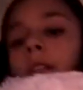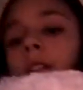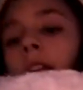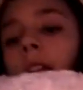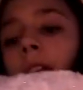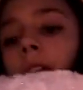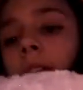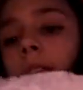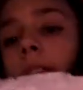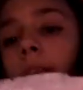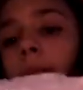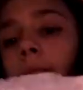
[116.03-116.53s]
You
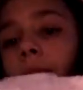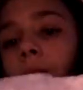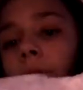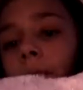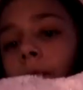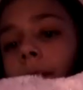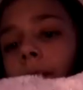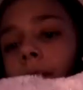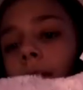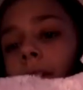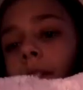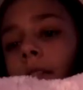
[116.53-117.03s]
can get them to
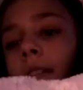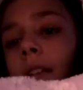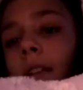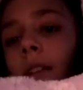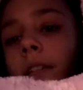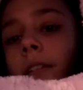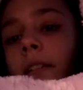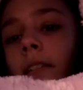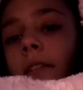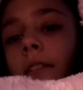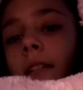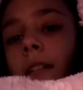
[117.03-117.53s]
where
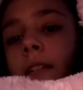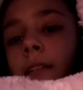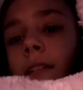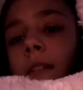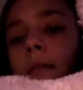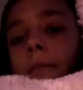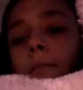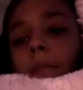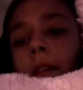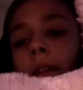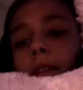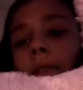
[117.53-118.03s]
they stand
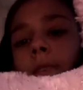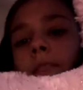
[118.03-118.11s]
up by